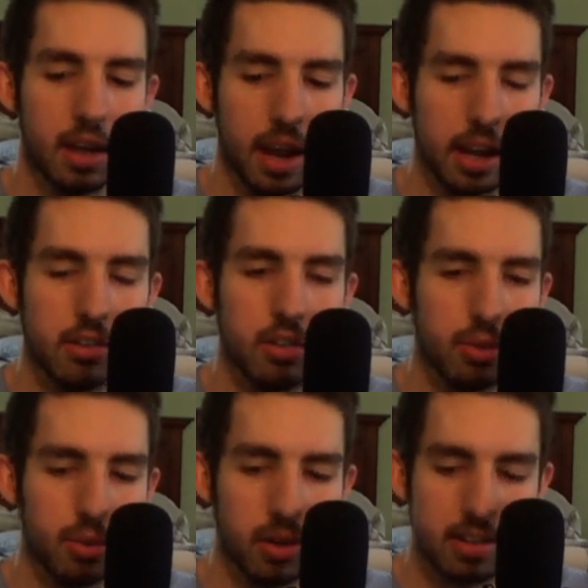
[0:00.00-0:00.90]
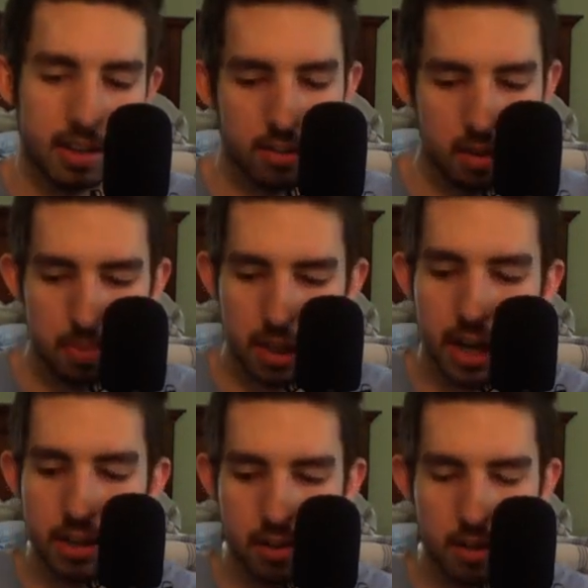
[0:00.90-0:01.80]
and to essentially
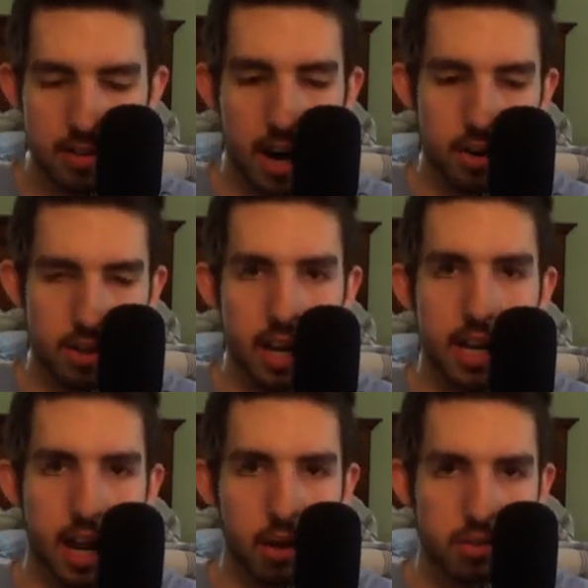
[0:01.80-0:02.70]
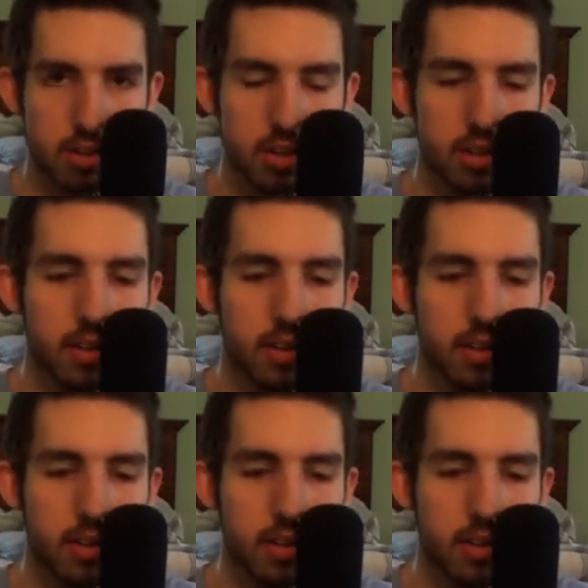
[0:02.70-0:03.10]
plan your entire day out,